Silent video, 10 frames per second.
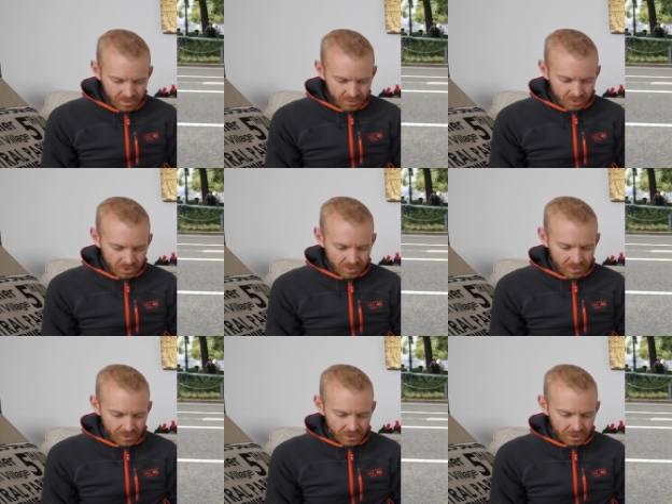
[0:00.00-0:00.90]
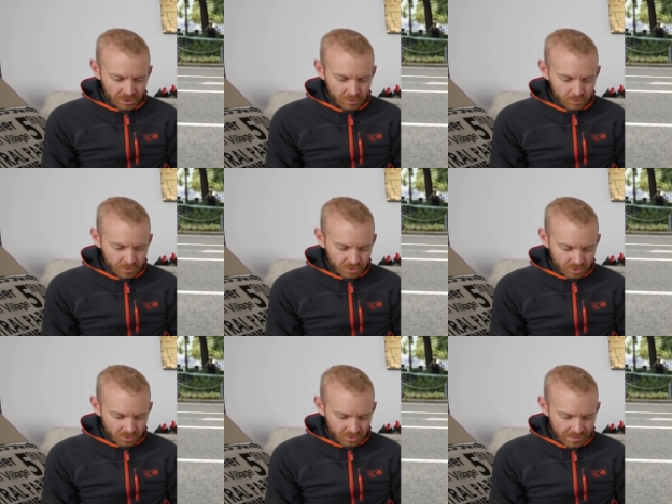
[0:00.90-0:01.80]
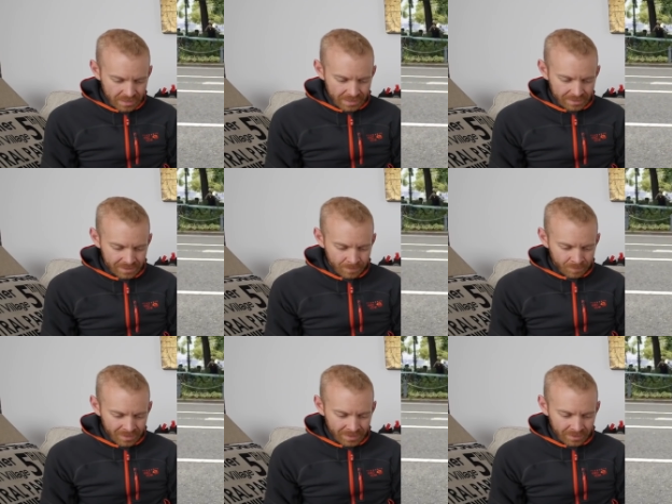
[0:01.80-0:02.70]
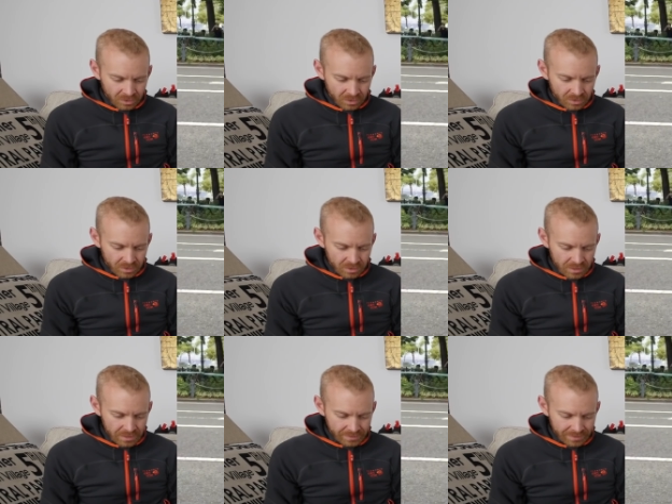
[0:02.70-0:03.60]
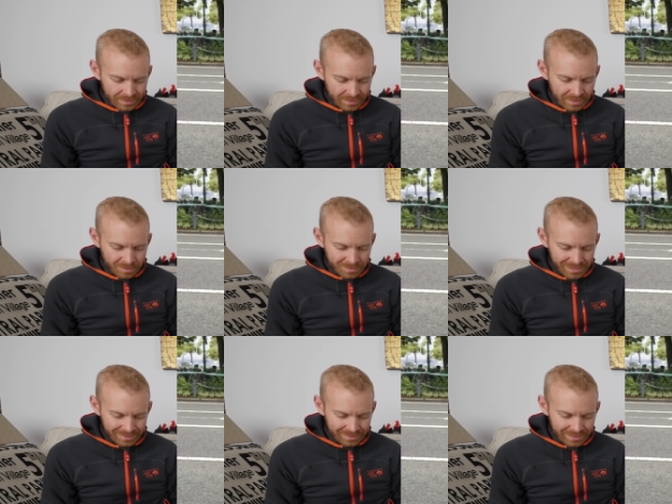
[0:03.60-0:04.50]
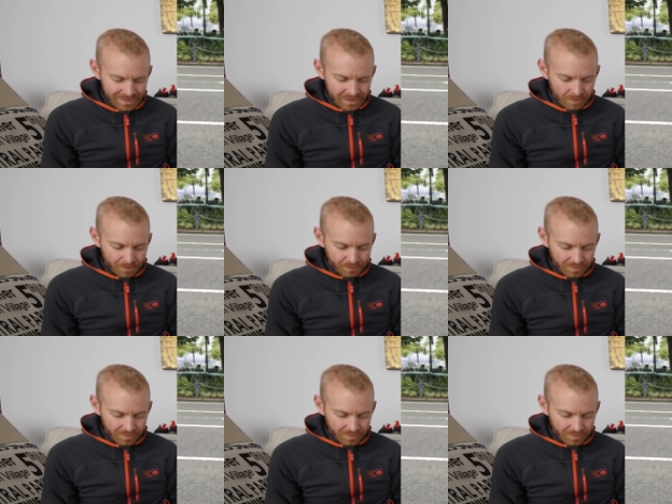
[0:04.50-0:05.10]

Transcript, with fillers: So she's got a huge stride and a lot of time in the air.